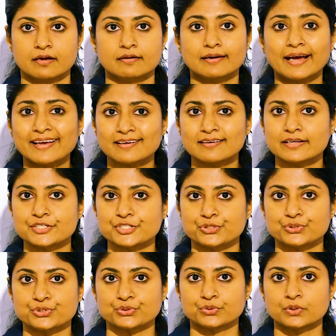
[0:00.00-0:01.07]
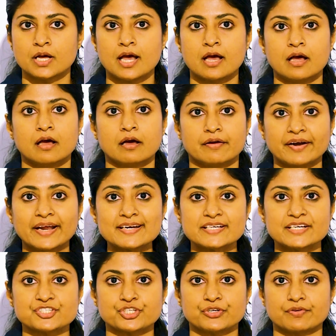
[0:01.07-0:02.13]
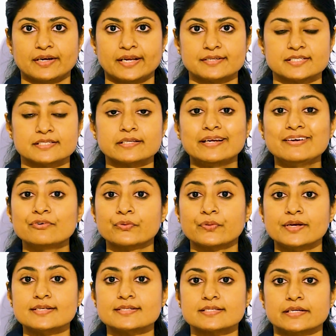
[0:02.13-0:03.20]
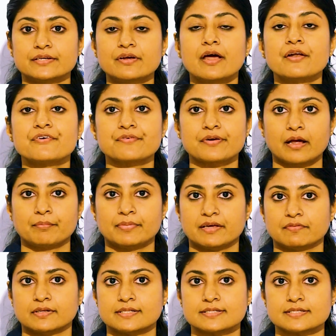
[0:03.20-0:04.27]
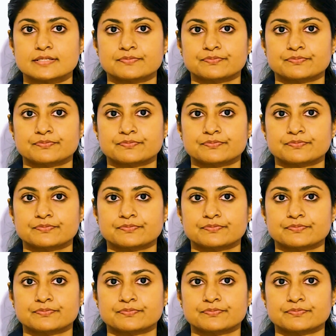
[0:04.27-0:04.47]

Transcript: likely due to a radiation-related increase in TRAb levels.